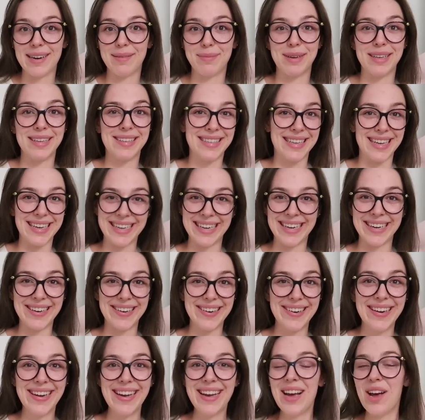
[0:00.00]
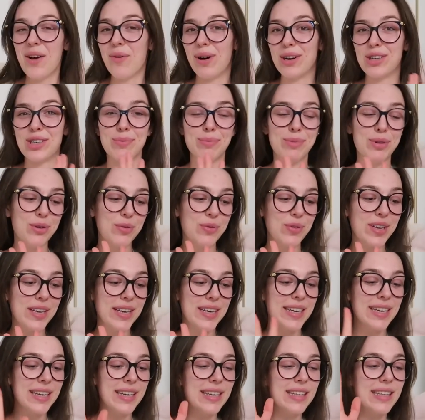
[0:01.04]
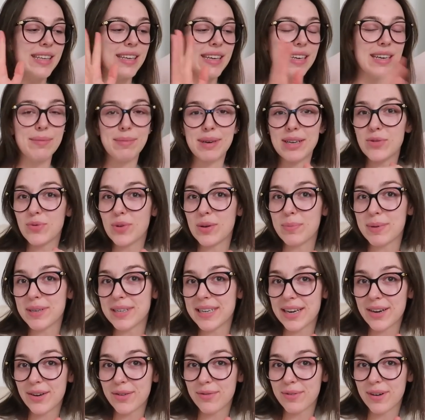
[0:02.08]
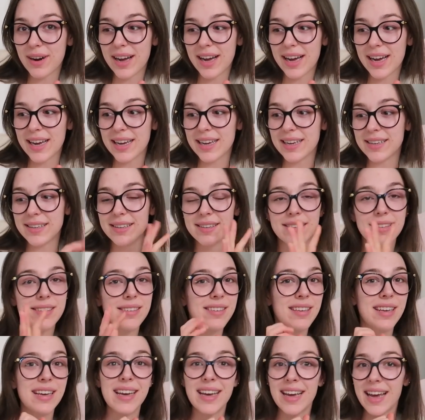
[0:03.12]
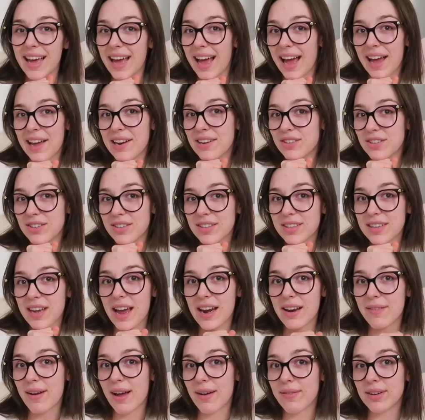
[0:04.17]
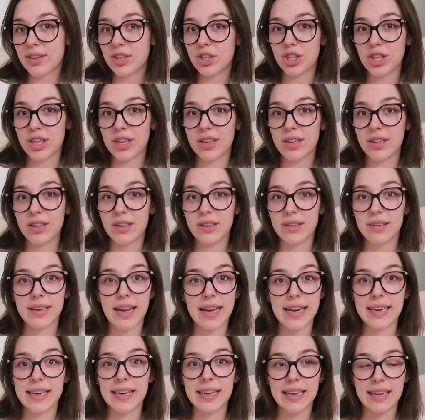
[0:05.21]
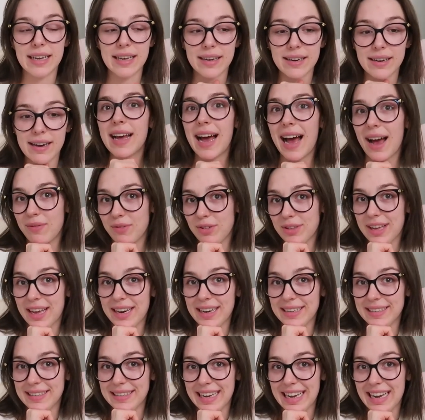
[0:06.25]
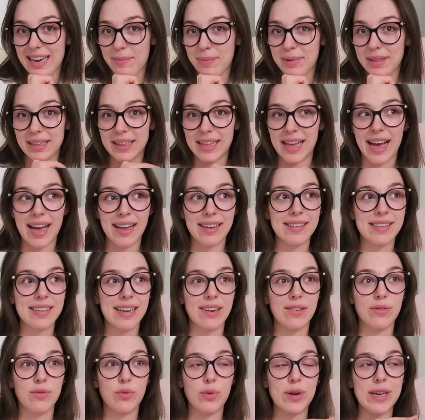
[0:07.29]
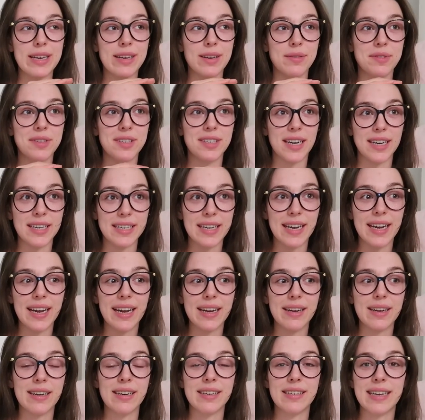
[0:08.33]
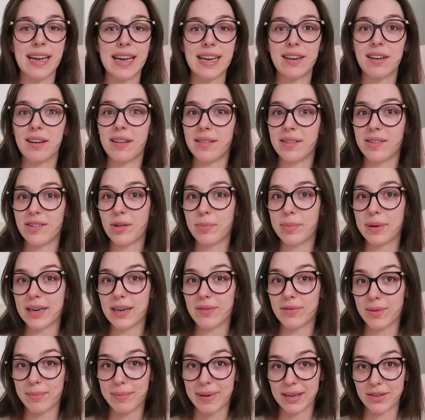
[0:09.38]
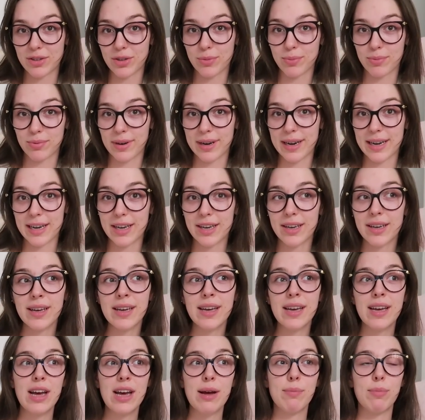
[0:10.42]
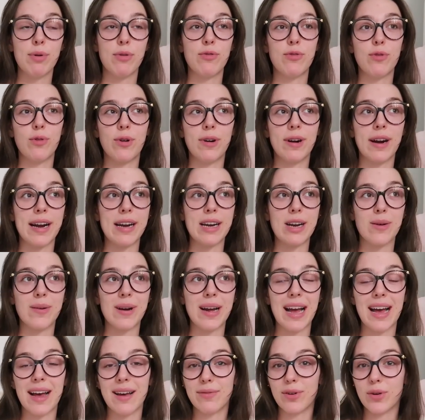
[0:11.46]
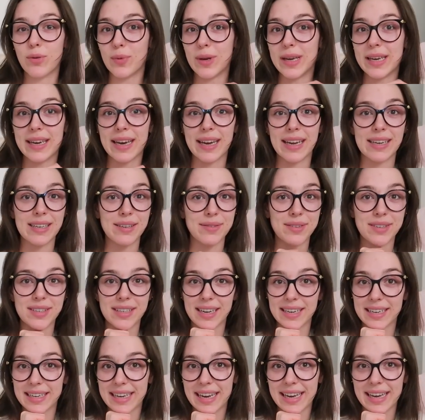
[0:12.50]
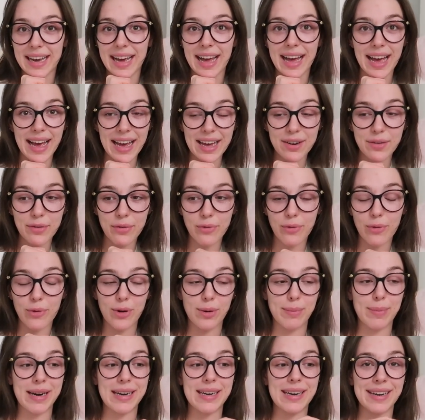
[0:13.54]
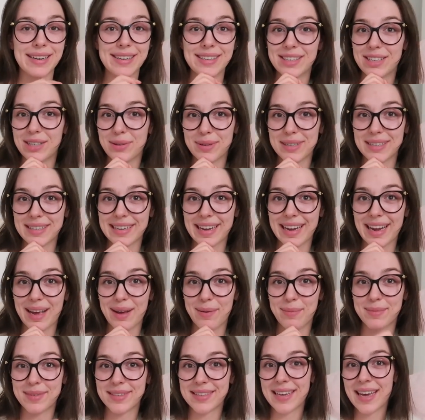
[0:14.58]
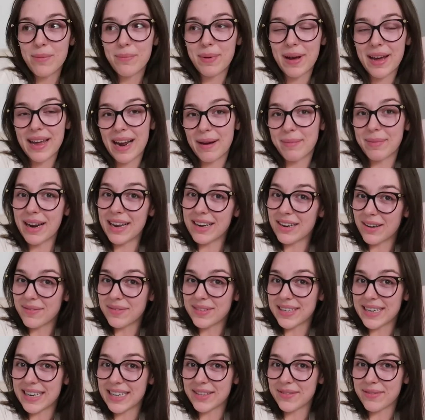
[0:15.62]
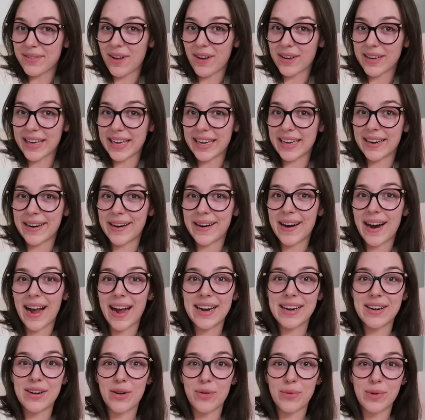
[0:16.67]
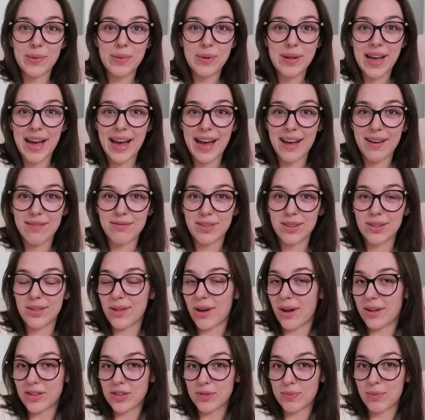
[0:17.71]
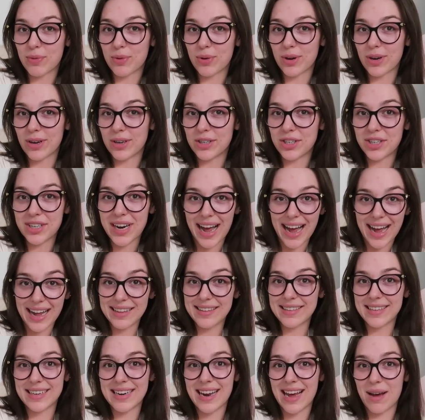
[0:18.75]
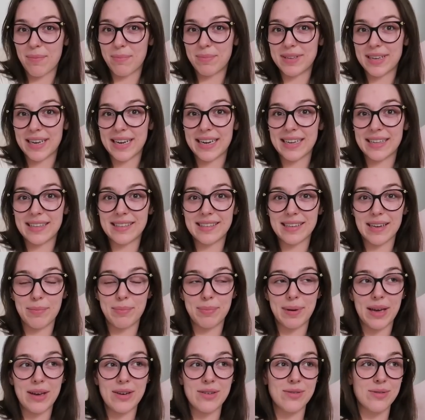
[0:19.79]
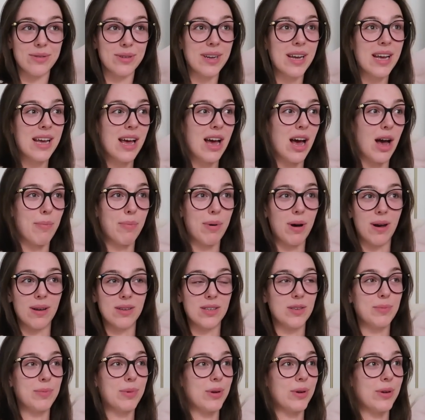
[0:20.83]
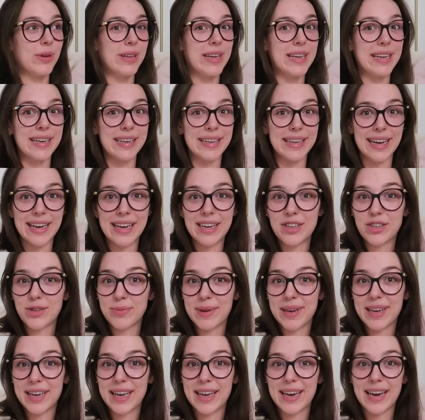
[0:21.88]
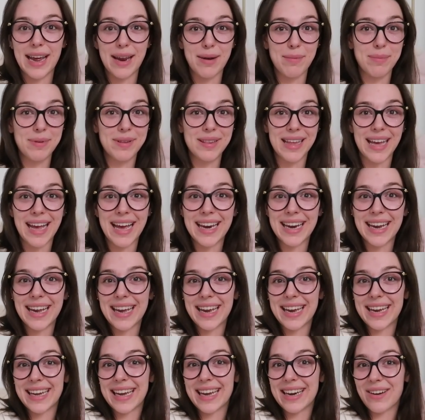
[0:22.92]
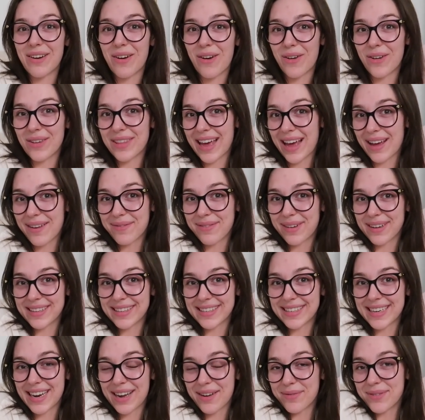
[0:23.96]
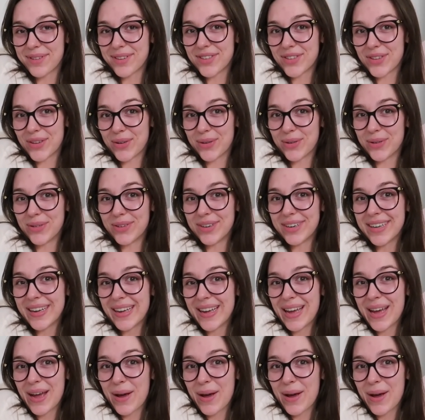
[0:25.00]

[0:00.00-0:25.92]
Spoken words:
I'm gonna sit here, watch a movie, eat my sweet potato fries, and just kind of have a chill night in. After that exam and the last kind of week of studying, gonna take a little bit of a mental break before I know I have a weekend of studying ahead for my next two exams. But I'm gonna end off today's vlog here. I know we will have lots more chats and updates about a possible engagement and planning and all that fun stuff soon.